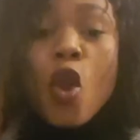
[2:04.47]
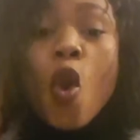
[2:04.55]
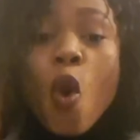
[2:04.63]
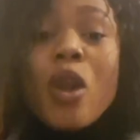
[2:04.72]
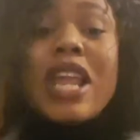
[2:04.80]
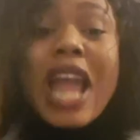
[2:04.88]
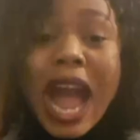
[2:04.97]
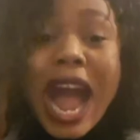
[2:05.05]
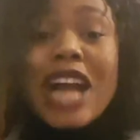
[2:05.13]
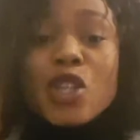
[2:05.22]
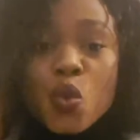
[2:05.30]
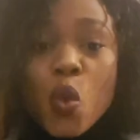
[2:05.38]
Only
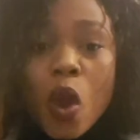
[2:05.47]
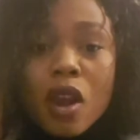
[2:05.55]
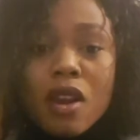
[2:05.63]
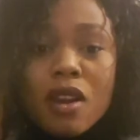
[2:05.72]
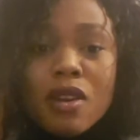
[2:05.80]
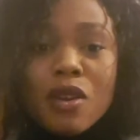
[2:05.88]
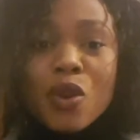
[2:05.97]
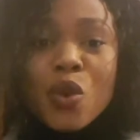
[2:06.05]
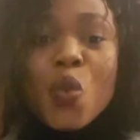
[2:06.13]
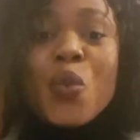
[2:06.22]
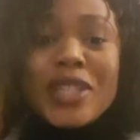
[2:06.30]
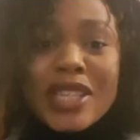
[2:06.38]
hard work
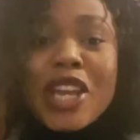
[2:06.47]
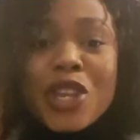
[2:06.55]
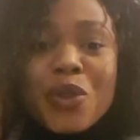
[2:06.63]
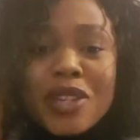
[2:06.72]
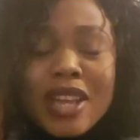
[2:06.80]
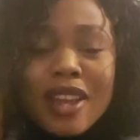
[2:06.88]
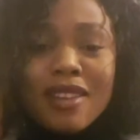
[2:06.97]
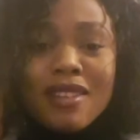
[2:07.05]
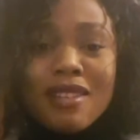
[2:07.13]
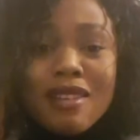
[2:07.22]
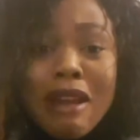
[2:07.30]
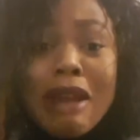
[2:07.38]
will take you there
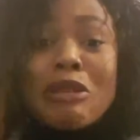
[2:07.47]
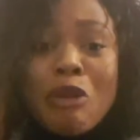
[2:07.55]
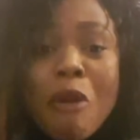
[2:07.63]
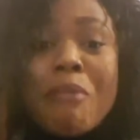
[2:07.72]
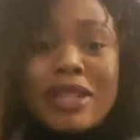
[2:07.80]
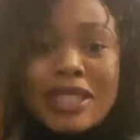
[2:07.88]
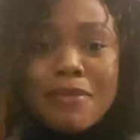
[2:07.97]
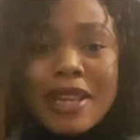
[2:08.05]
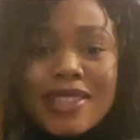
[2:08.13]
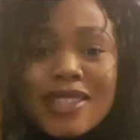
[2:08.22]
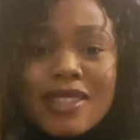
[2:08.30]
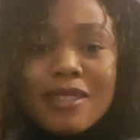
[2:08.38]
and
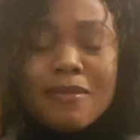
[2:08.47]
commitment.